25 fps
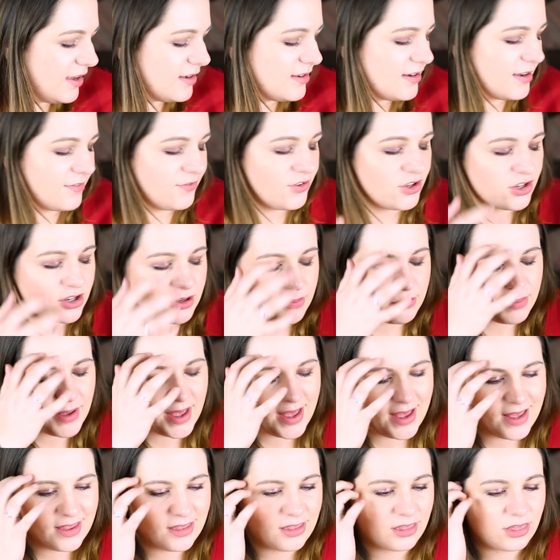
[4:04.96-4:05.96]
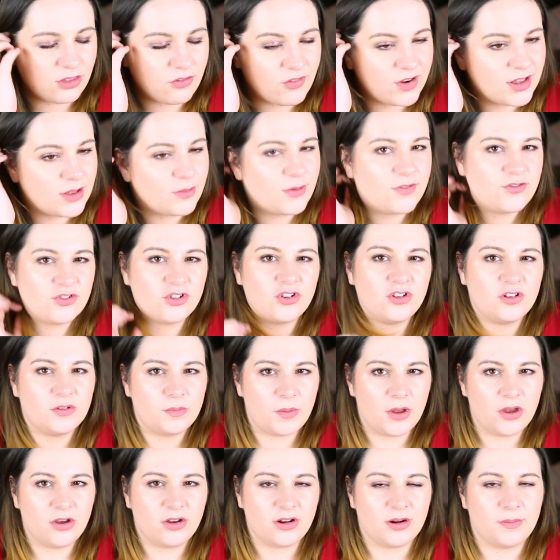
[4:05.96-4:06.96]
Now, if you compare the three that we've just
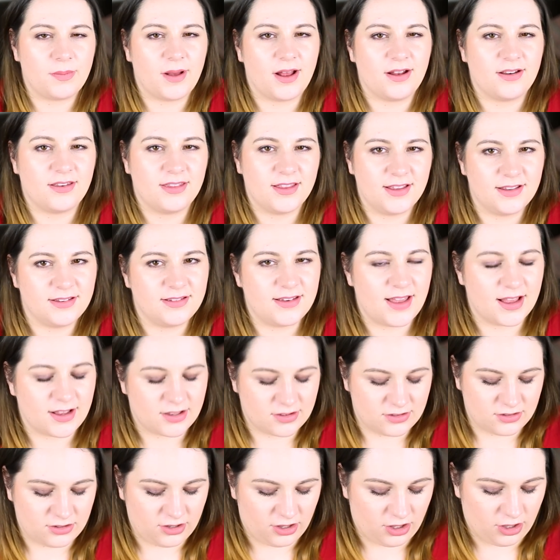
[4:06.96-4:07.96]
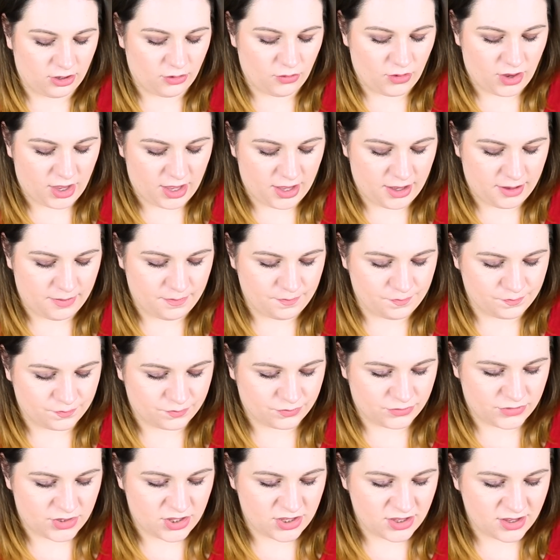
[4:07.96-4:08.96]
spoken about to these next two, um,
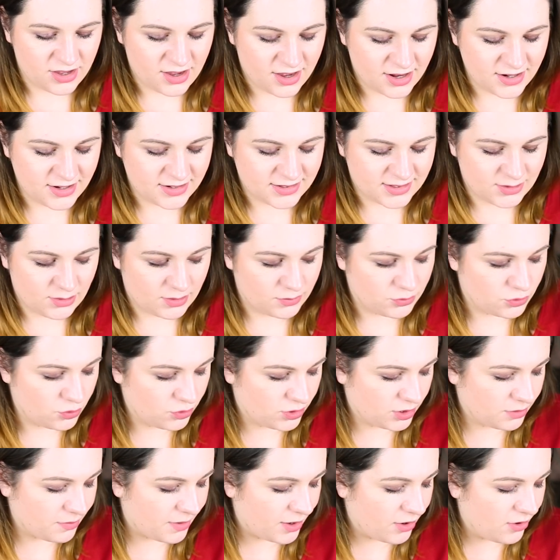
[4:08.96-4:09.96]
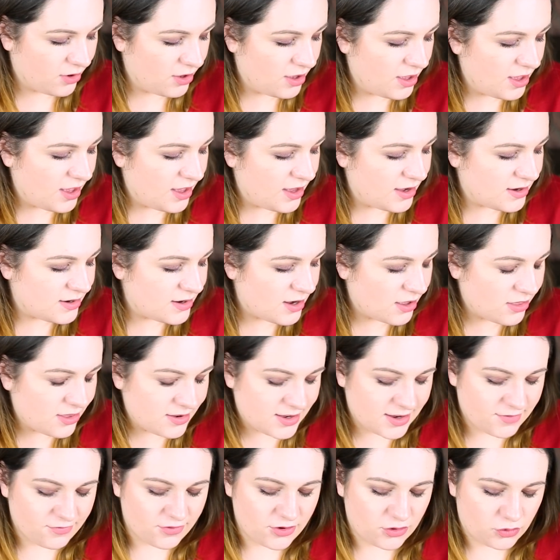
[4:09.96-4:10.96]
you can kind of see what I'm talking about. Now, the
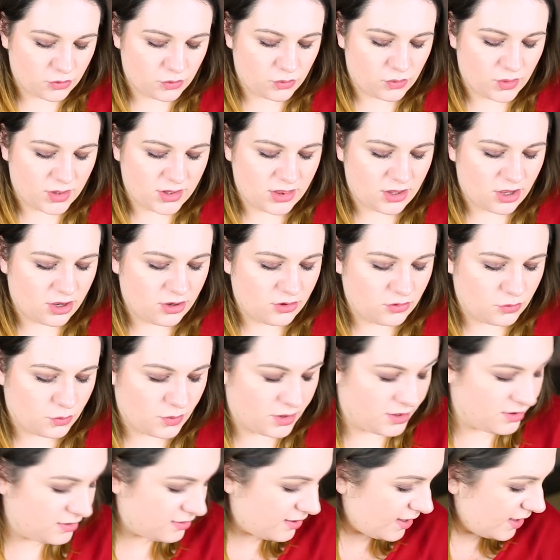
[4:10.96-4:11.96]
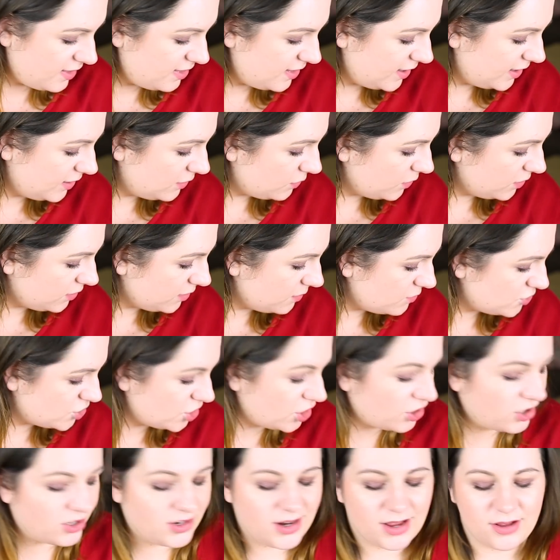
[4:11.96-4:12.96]
difference between those ones and these ones I'm
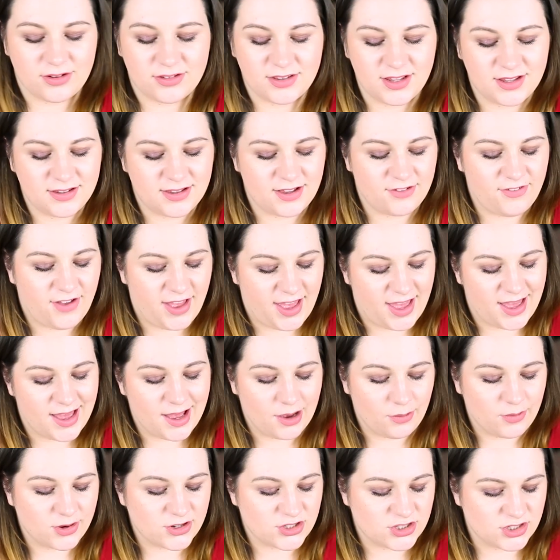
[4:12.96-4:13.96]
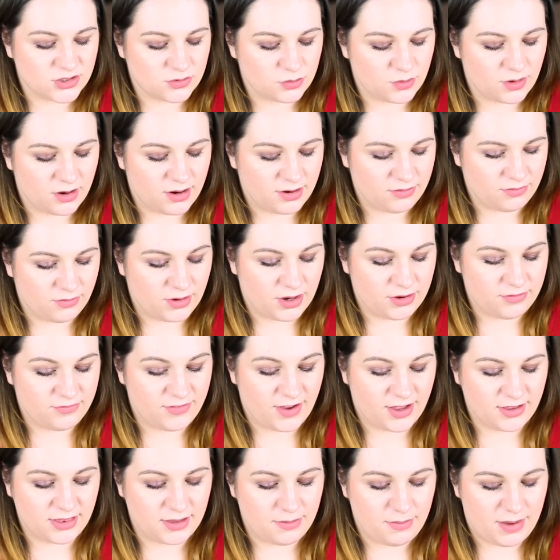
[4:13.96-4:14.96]
showing you now is these have hair, which is where I, I
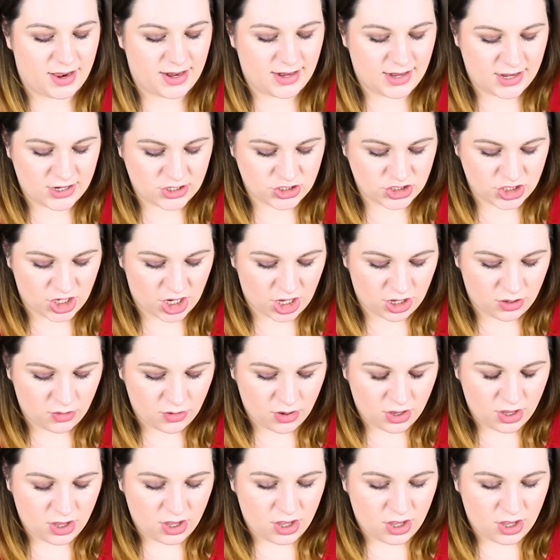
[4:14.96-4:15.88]
found the main issue.